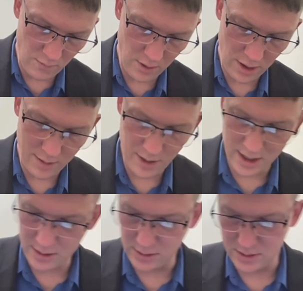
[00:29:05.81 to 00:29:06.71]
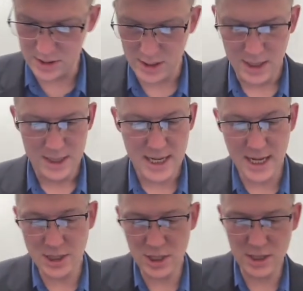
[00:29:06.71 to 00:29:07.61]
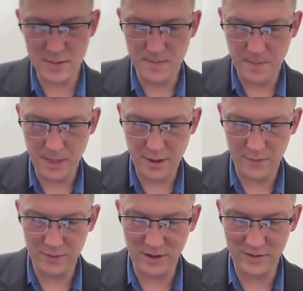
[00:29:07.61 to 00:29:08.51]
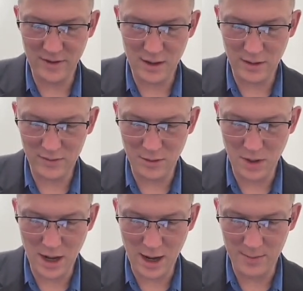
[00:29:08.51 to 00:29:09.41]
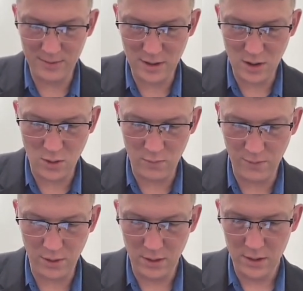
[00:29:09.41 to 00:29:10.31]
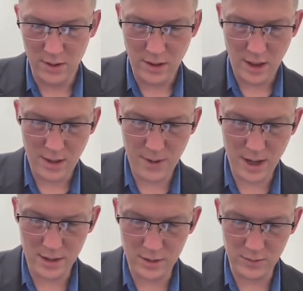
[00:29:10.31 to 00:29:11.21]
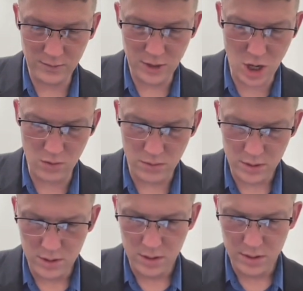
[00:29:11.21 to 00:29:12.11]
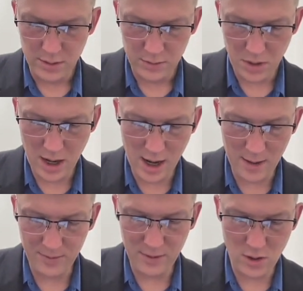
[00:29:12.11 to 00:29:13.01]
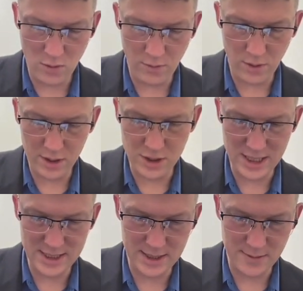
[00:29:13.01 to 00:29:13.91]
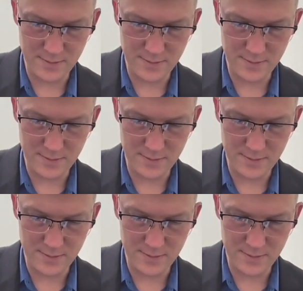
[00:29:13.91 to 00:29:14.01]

hypotenuse. Tangent of 60 is going to be opposite over hypotenuse. No, it's going to be opposite over adjacent.